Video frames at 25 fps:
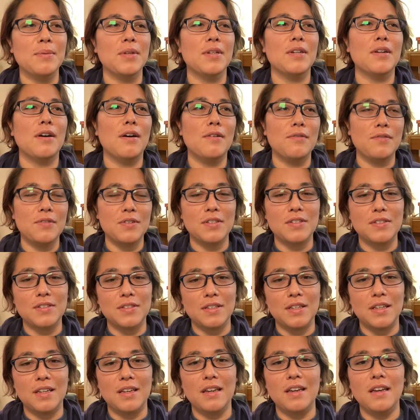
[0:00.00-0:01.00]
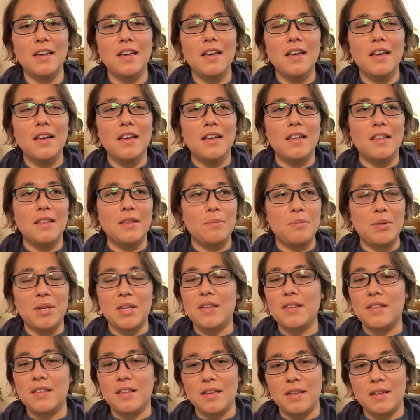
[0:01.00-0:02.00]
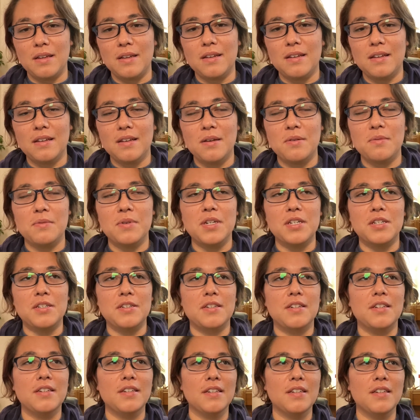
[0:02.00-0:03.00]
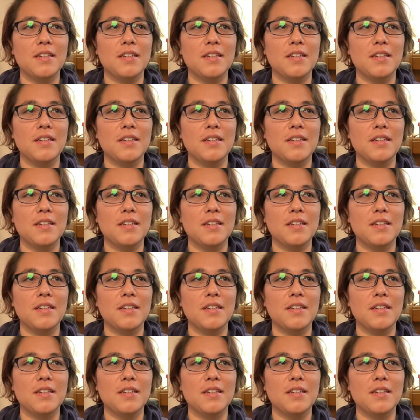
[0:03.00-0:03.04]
and obviously the big thing, which